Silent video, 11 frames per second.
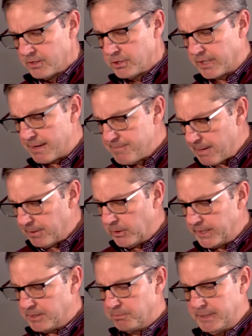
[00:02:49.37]
To
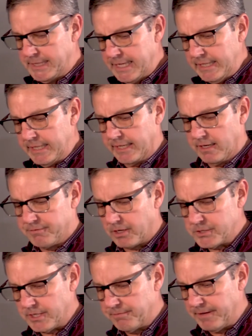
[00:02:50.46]
commemorate the beginning of our
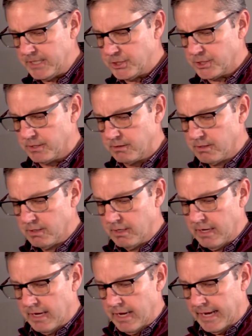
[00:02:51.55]
salvation
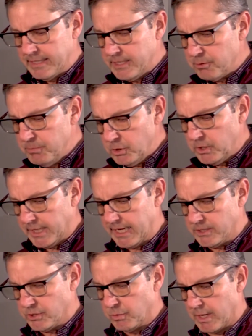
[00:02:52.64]
and
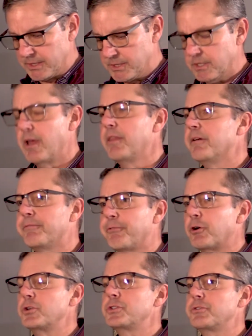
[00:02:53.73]
communicate to us the
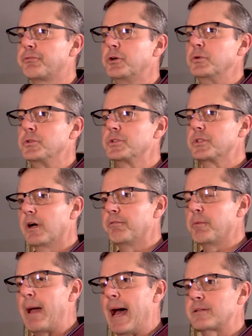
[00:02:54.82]
first fruits of the
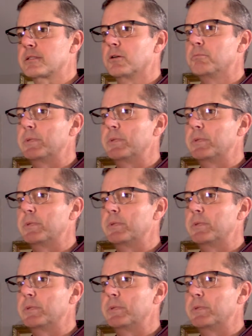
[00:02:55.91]
Paschal